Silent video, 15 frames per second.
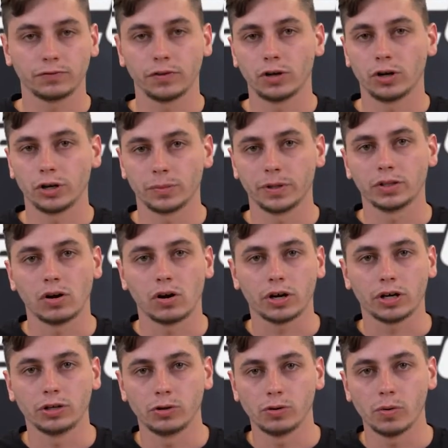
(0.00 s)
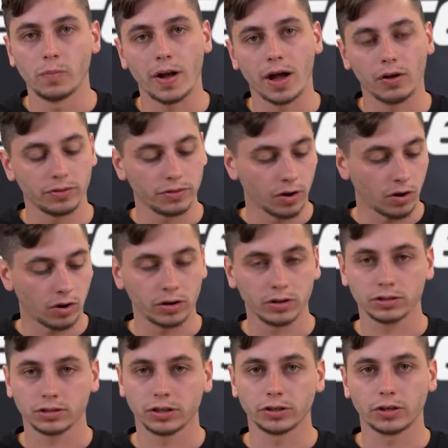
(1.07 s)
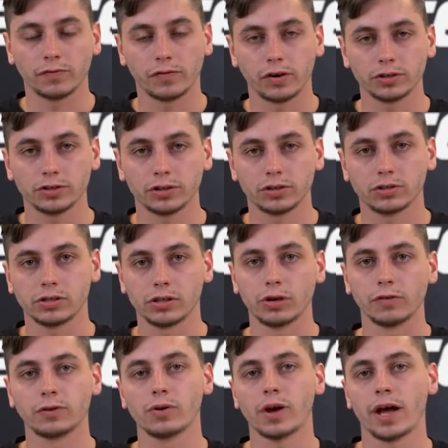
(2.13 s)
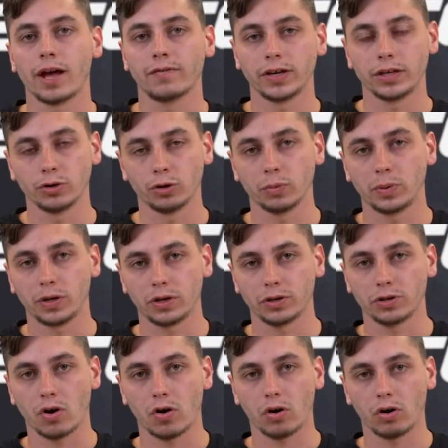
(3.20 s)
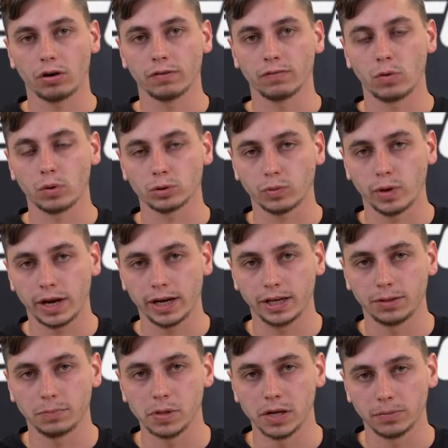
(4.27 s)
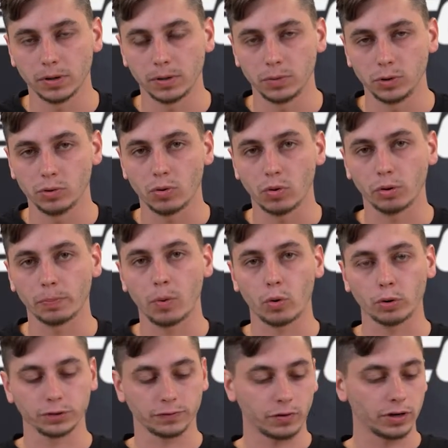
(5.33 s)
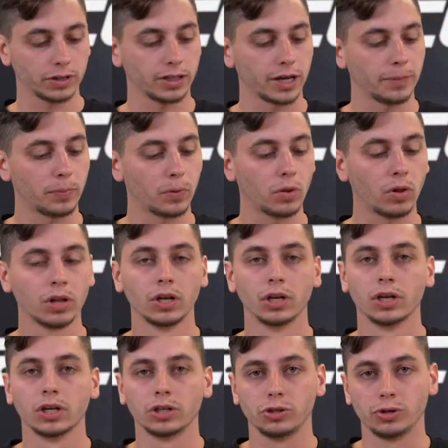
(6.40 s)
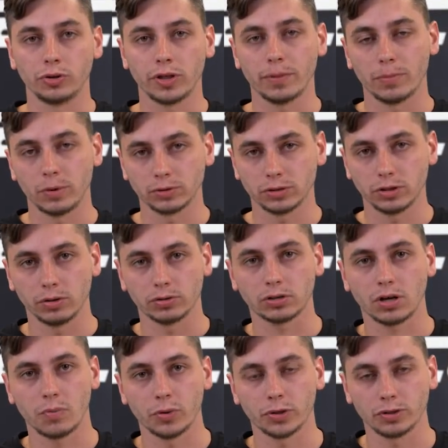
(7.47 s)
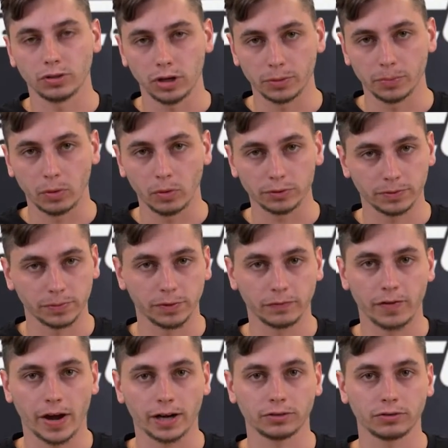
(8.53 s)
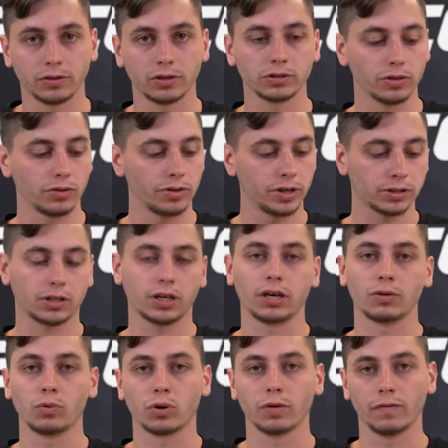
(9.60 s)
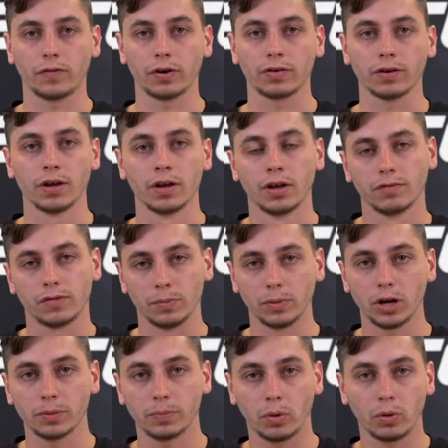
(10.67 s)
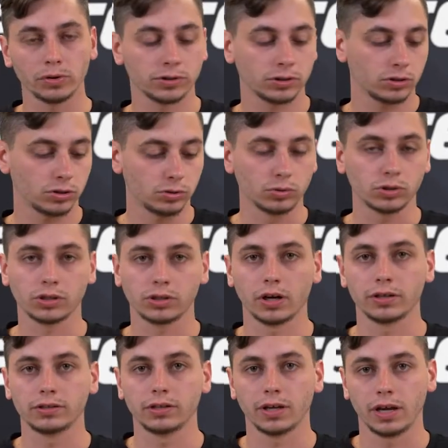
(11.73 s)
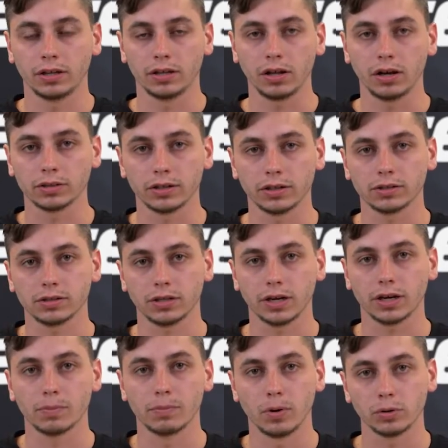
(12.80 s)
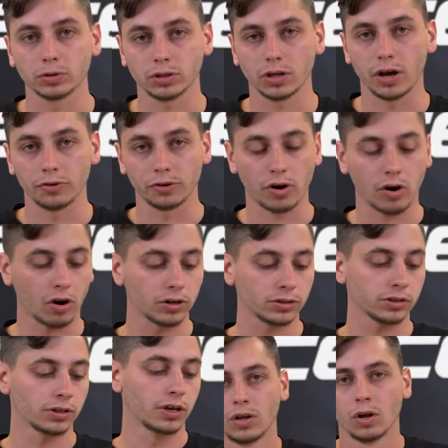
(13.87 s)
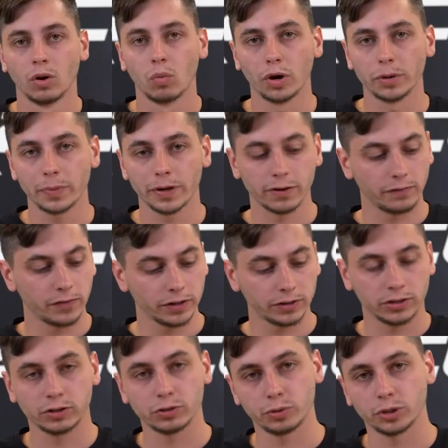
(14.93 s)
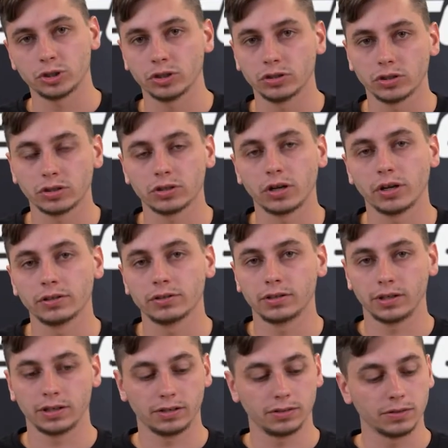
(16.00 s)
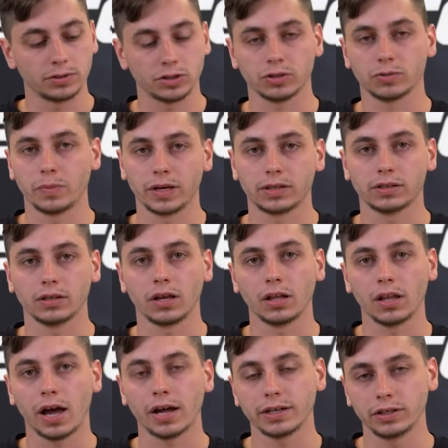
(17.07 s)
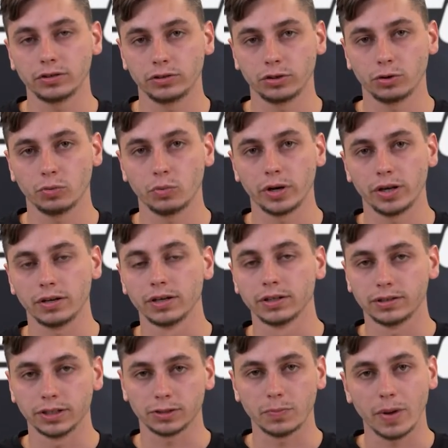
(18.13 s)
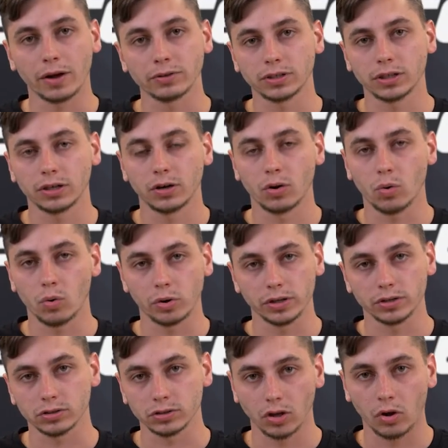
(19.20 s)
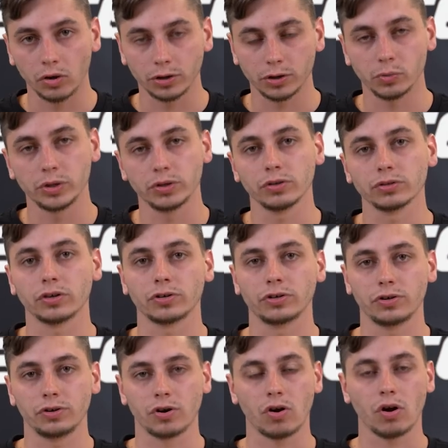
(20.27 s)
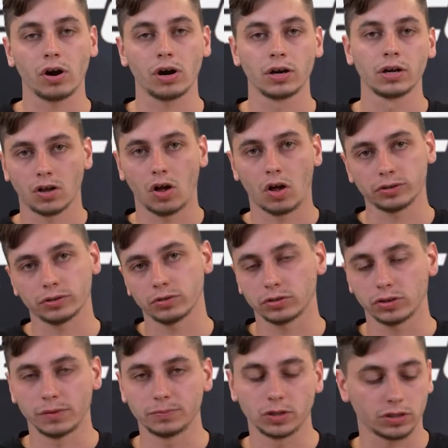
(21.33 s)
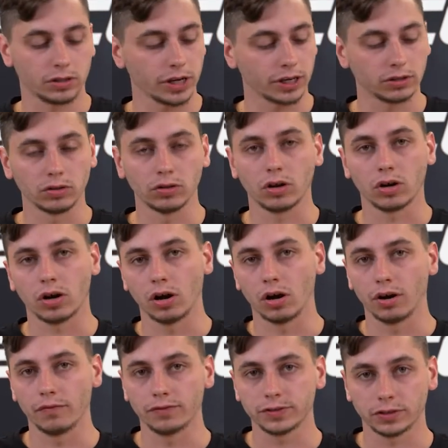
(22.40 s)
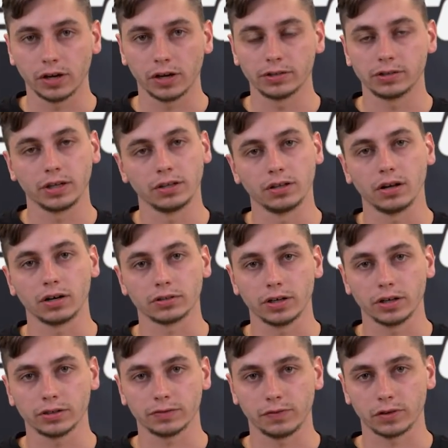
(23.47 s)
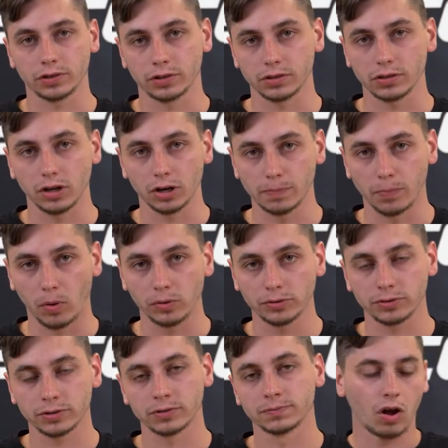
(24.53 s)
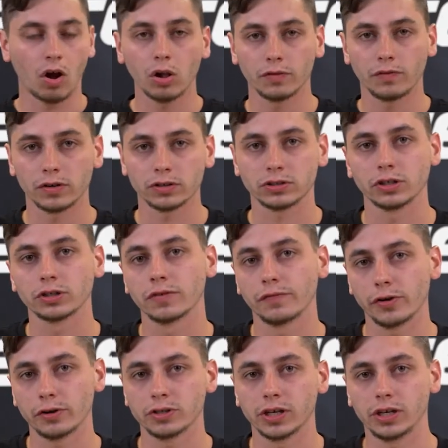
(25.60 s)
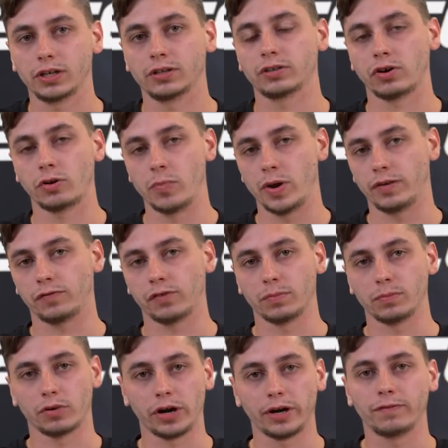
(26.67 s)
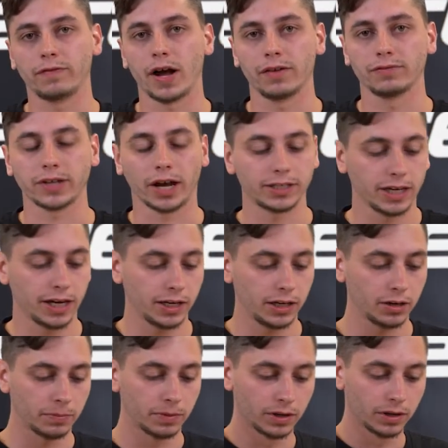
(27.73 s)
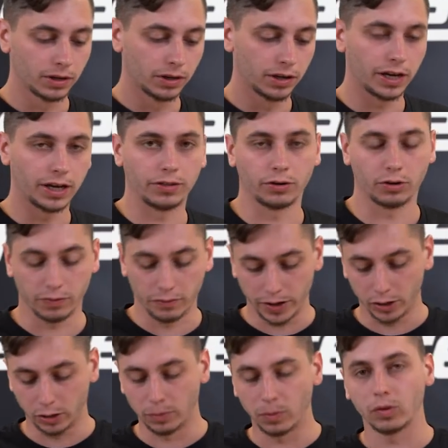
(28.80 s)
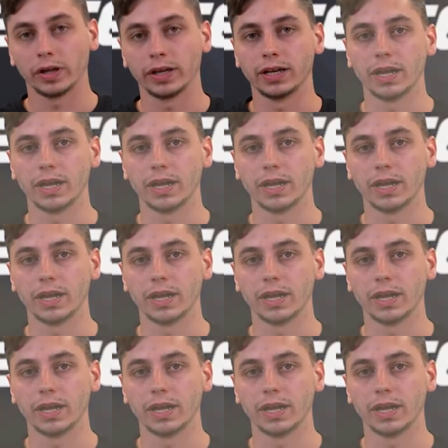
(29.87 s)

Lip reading: video I'm going to be talking to you about our stud conversion. So if you have a European car, Volkswagen, BMW, or Porsche for example, you know that most of those come with lug bolts from the factory. So this kit will convert from lug bolts to studs and lug nuts like most other cars. One benefit to switching to studs is it just makes it a lot easier when dismounting or installing wheels under your car. Also, some just like the look of studs and lug nuts versus lug bolts. All of our stud conversion kits are made from grade 5 titanium, and they're available in